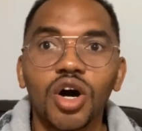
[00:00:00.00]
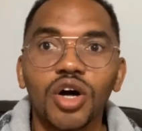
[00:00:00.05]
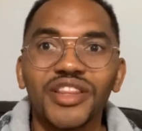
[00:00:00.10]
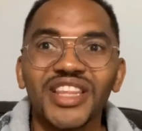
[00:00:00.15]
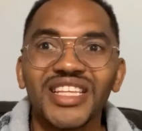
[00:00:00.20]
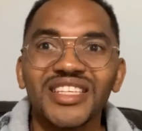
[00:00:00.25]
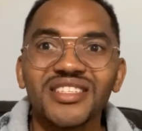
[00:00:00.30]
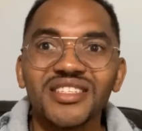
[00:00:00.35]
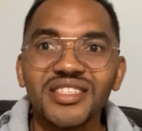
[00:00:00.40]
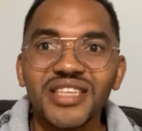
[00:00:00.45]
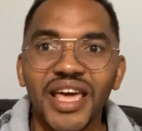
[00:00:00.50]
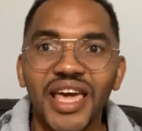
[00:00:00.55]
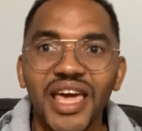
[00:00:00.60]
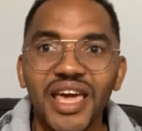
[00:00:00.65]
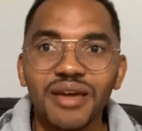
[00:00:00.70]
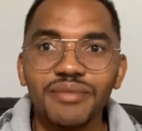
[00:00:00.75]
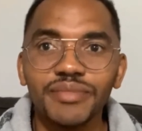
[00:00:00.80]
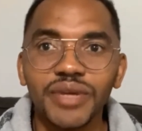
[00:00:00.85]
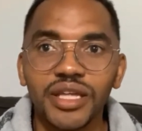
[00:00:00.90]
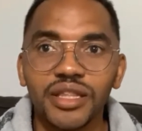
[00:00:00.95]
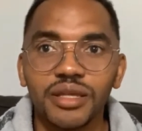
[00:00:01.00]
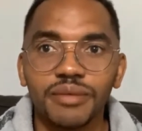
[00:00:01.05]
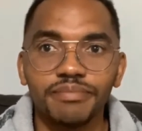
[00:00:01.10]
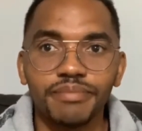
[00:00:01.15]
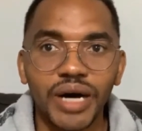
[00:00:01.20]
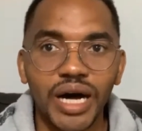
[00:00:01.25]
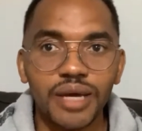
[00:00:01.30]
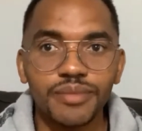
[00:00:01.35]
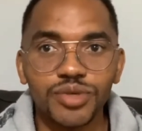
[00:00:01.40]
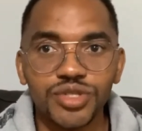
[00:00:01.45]
the same day. The
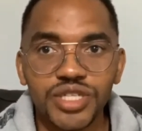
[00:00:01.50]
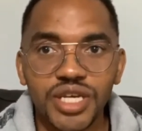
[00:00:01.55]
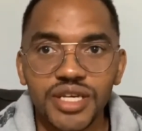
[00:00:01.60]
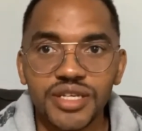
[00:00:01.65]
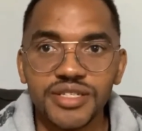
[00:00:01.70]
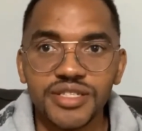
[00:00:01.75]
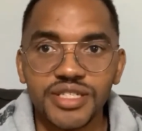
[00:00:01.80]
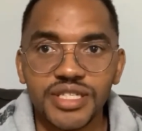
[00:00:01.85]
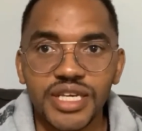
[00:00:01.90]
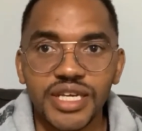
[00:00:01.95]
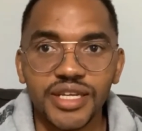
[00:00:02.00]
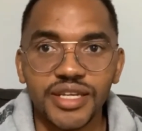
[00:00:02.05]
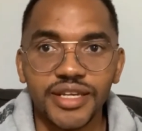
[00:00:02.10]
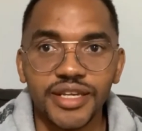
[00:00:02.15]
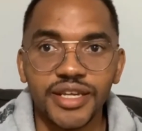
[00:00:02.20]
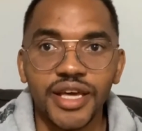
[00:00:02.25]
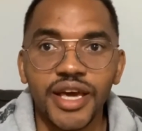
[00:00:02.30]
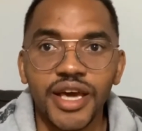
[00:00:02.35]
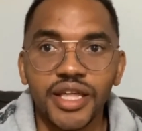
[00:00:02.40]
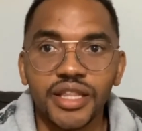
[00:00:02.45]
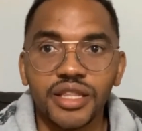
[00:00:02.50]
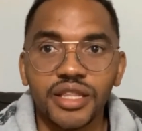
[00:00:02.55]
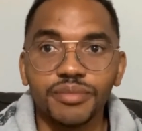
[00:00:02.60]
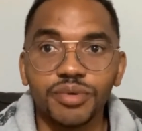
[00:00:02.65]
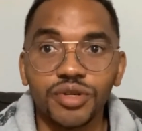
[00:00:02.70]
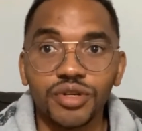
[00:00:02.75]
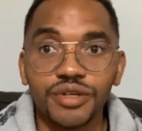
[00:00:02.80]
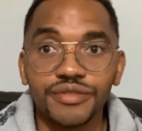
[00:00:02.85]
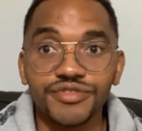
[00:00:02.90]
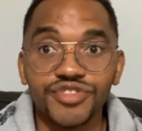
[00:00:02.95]
Bible says in the
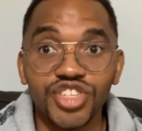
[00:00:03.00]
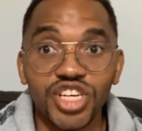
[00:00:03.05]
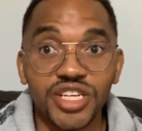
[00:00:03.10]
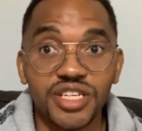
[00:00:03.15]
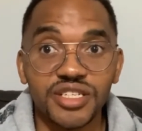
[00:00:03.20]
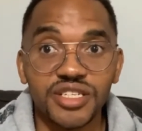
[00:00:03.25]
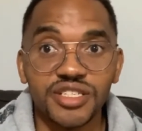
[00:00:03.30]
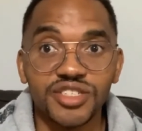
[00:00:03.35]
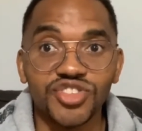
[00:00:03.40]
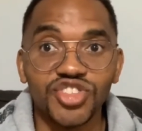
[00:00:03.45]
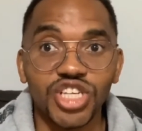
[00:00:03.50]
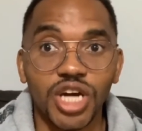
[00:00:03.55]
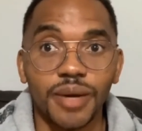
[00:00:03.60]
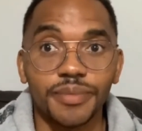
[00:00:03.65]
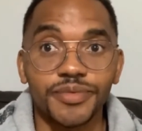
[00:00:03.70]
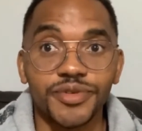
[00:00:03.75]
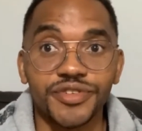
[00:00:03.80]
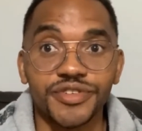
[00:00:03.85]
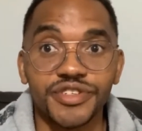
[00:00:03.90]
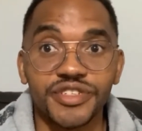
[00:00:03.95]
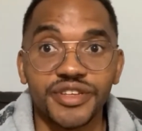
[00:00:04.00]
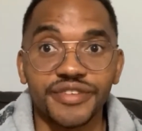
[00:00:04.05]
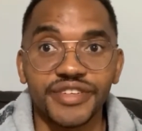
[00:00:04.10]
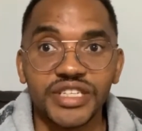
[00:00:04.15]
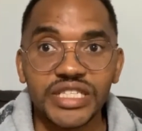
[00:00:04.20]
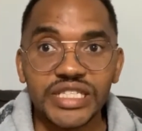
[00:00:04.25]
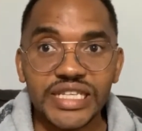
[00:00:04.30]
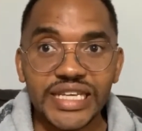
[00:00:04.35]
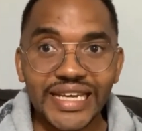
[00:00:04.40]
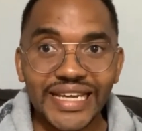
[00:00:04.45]
book of Genesis chapter
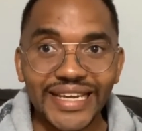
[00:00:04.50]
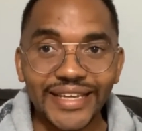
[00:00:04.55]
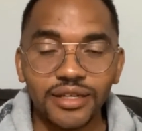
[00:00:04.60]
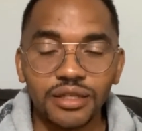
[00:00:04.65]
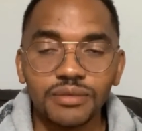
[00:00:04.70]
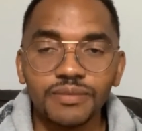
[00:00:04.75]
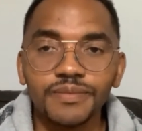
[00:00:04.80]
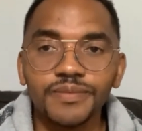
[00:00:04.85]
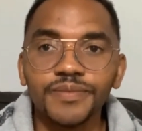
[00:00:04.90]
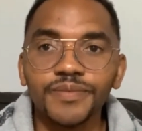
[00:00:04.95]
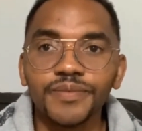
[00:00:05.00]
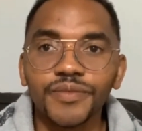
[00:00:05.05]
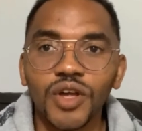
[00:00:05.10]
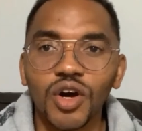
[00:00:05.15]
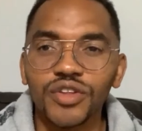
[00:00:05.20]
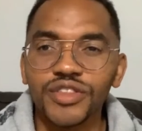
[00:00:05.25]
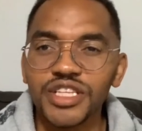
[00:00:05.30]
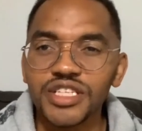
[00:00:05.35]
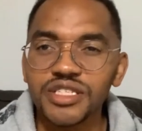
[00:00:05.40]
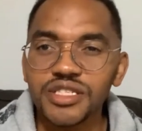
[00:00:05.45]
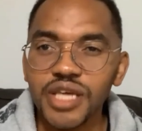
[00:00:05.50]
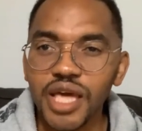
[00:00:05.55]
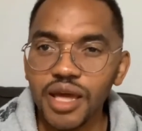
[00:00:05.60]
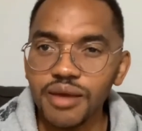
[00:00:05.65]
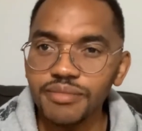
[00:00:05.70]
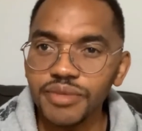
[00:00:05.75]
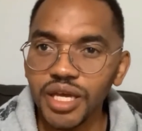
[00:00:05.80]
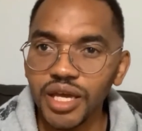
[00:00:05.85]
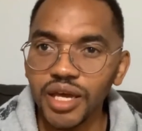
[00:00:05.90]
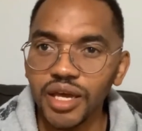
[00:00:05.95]
17, on the same
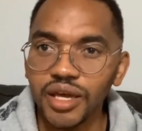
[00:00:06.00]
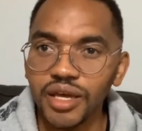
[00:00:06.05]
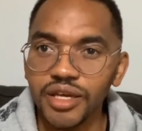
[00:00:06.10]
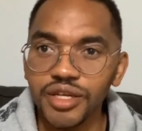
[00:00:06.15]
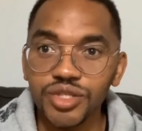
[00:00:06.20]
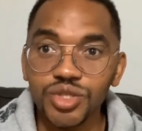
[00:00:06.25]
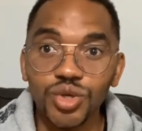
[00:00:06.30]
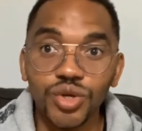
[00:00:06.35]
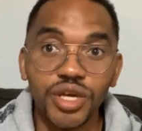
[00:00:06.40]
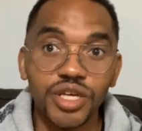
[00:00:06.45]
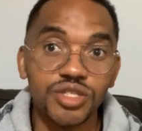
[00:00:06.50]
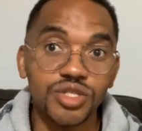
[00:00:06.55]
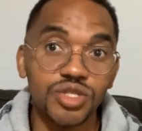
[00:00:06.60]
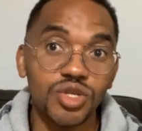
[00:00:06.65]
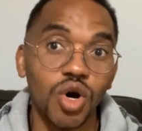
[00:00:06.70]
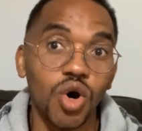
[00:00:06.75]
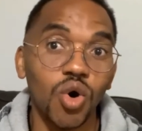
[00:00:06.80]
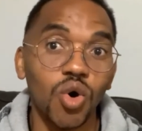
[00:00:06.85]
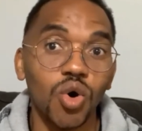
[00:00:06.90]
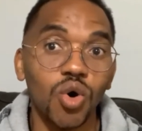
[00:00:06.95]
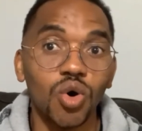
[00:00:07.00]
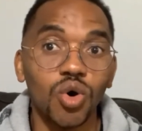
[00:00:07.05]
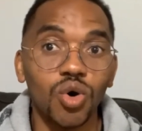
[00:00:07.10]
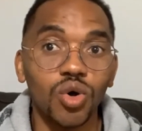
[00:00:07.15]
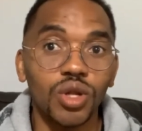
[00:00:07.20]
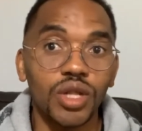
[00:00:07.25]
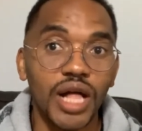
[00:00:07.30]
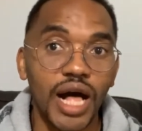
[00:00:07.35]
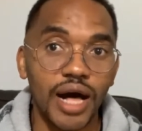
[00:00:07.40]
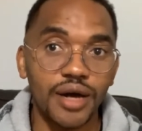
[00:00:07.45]
day, he took his
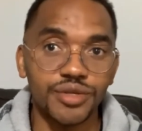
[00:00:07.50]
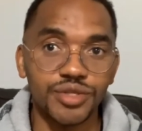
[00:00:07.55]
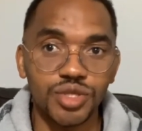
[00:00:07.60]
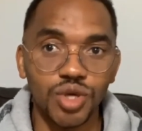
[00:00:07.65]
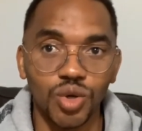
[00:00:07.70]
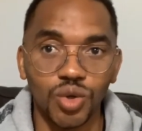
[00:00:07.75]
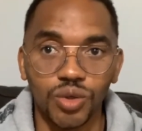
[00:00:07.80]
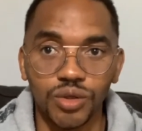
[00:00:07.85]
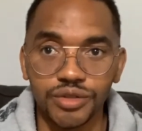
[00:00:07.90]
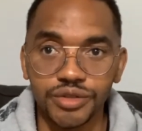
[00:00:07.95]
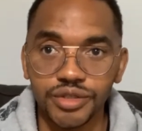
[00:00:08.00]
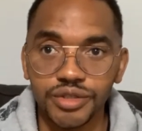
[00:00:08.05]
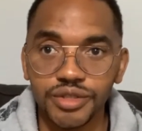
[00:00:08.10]
whole household